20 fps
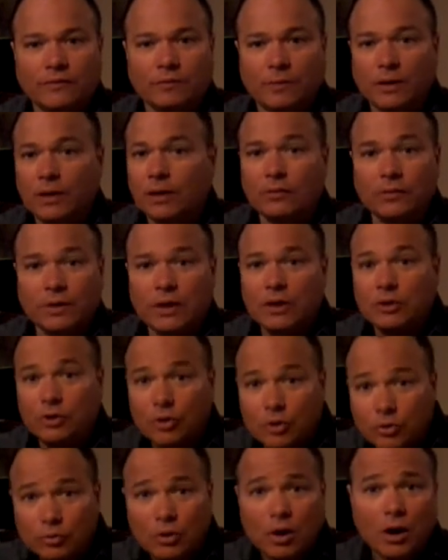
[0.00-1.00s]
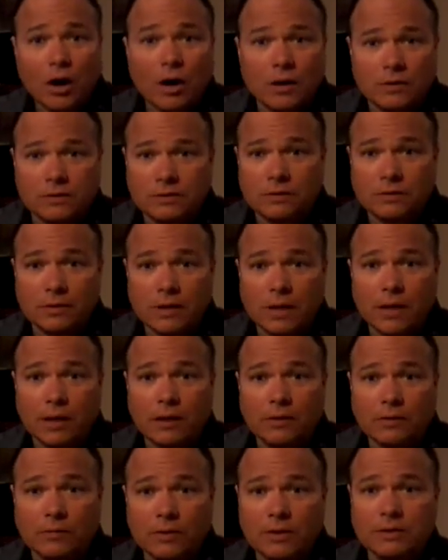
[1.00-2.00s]
We don't need new laws,
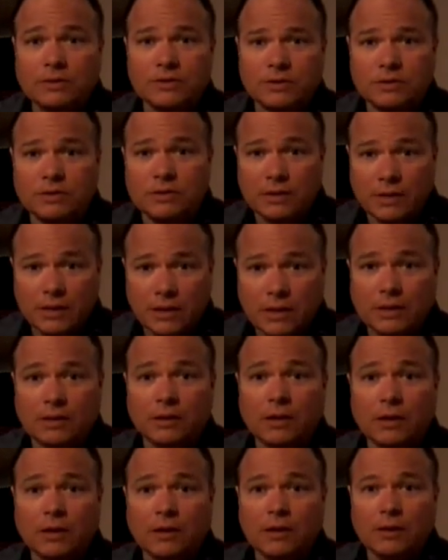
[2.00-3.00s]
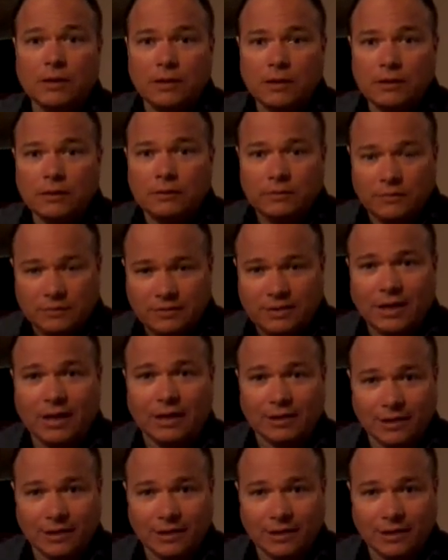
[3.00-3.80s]
okay? We just need to